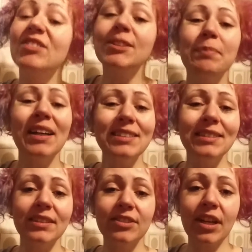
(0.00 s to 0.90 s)

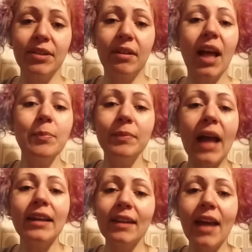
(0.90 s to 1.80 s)
spices in general I,
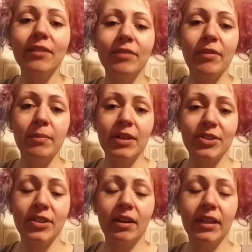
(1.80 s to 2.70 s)
I like very
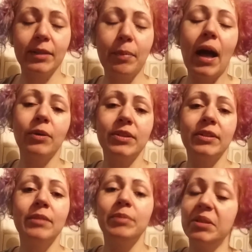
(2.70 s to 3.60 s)
much garlic
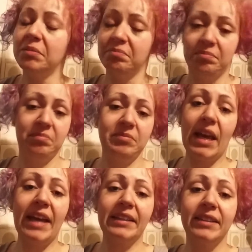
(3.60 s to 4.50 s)
powder but
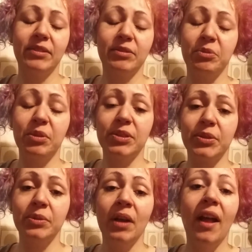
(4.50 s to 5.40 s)
anything will
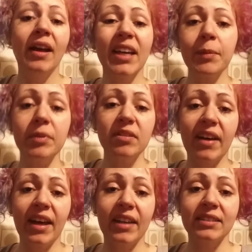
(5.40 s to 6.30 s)
do couple of
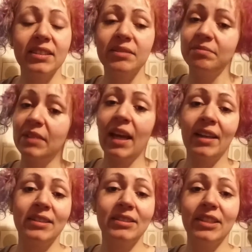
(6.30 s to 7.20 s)
eggs
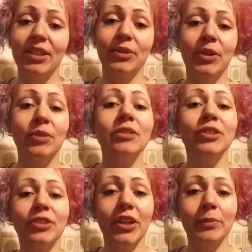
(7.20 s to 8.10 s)
and there you go
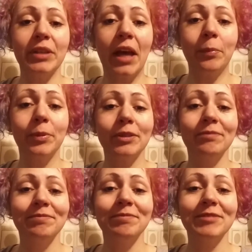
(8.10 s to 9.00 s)
you're gonna be happy